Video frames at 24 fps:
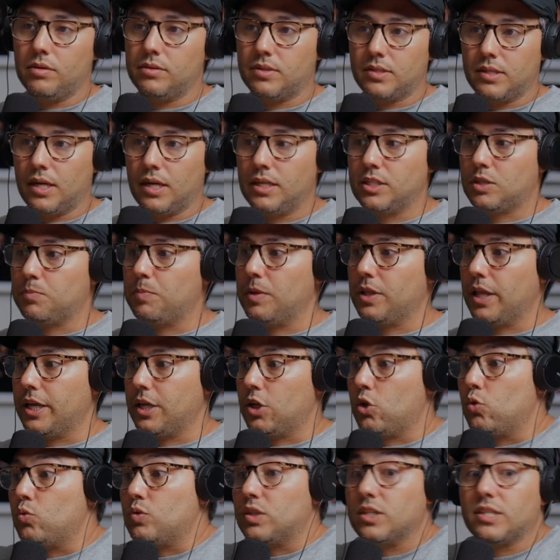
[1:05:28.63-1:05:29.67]
uh, stunts, but
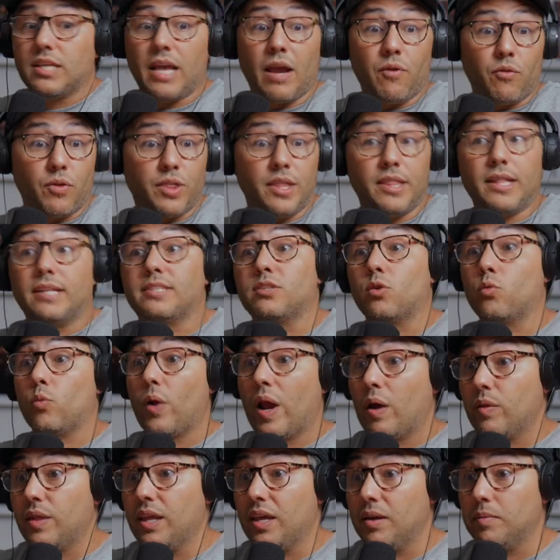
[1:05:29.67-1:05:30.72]
like uses everything that's
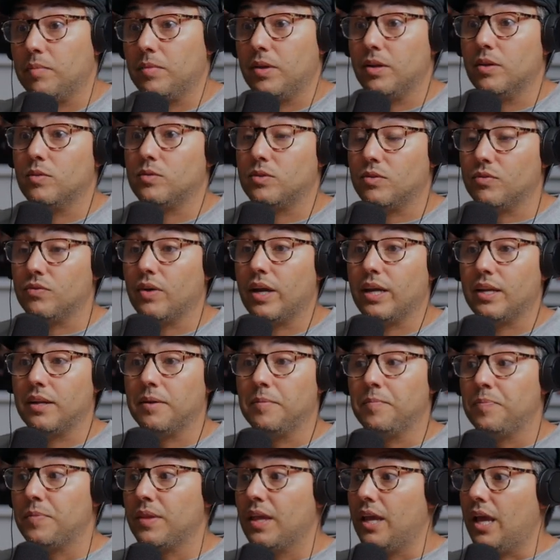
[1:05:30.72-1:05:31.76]
around him yeah. to fight.
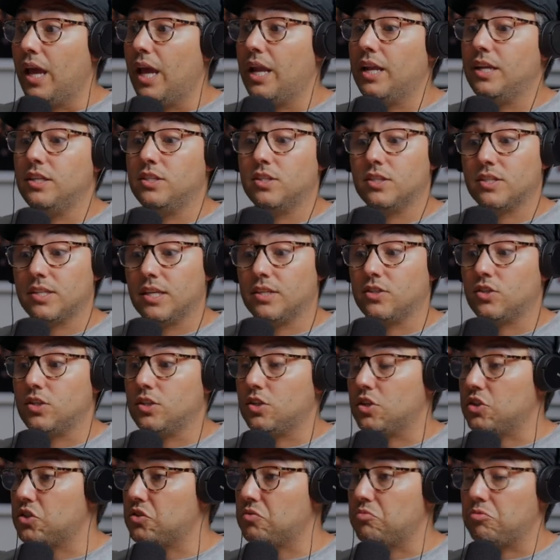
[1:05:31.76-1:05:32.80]
And he just says,
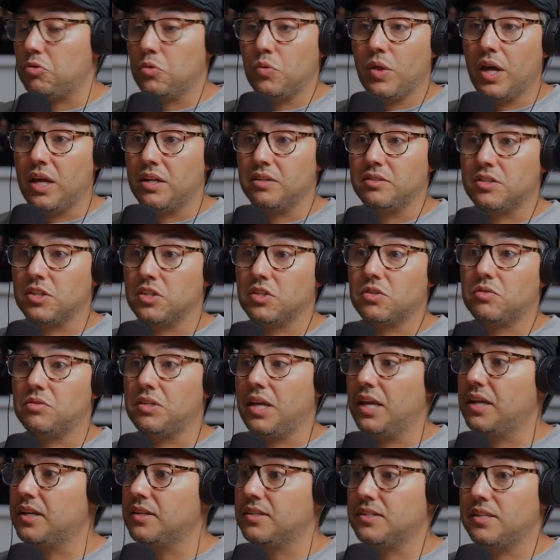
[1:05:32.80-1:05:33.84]
just do that. Just
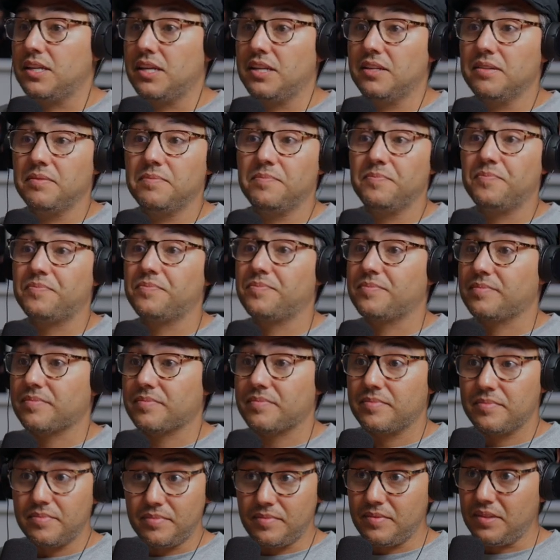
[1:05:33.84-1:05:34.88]
take a scene
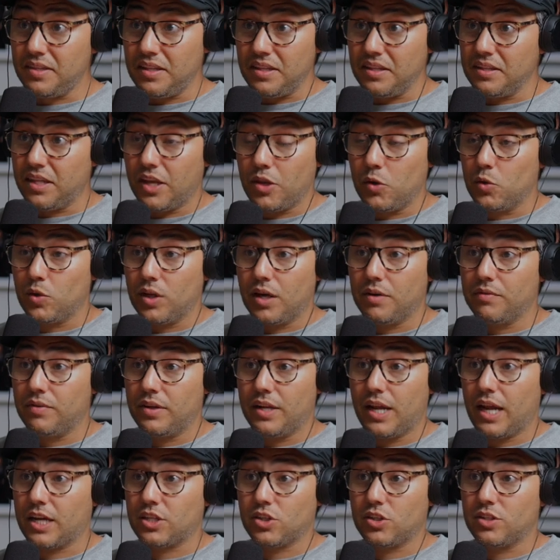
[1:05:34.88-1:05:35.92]
that you love,
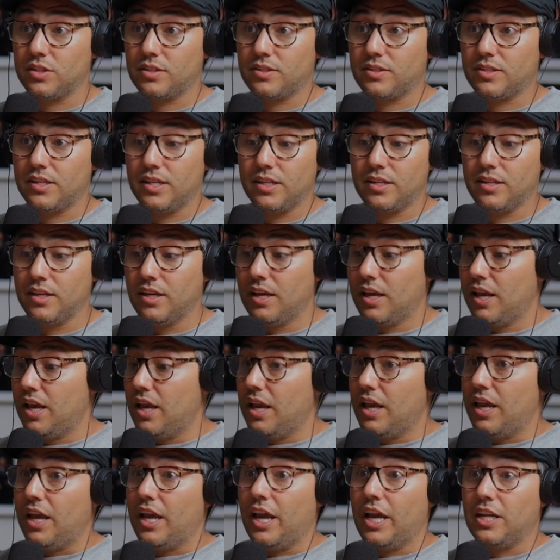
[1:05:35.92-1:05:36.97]
an action scene,
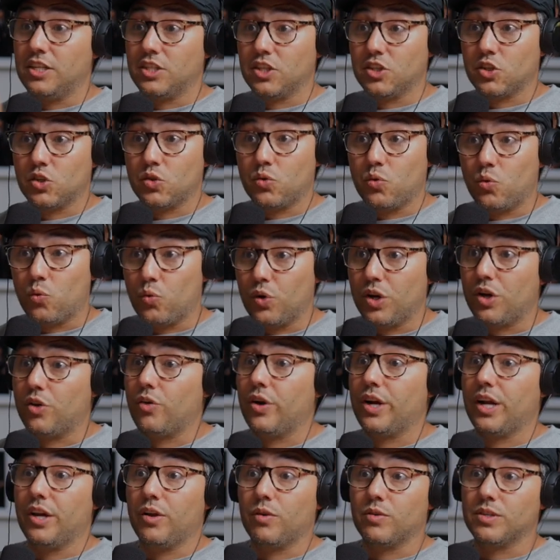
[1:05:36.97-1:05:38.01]
and just
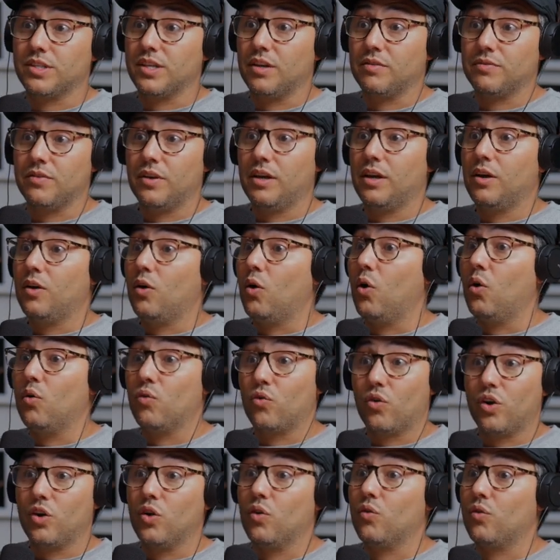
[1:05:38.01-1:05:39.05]
recreate it yourself
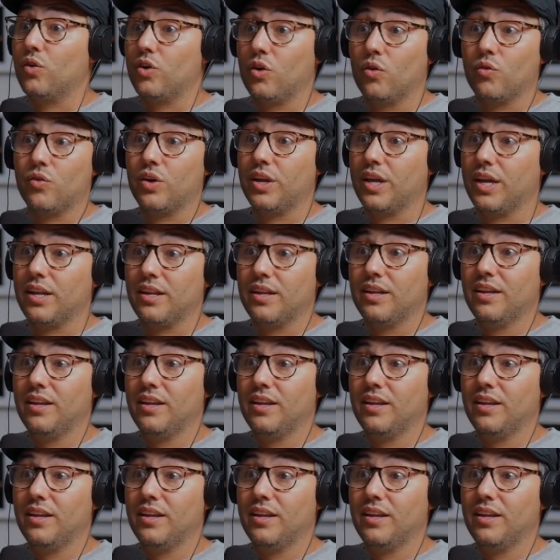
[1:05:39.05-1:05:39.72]
over it's and over and over again.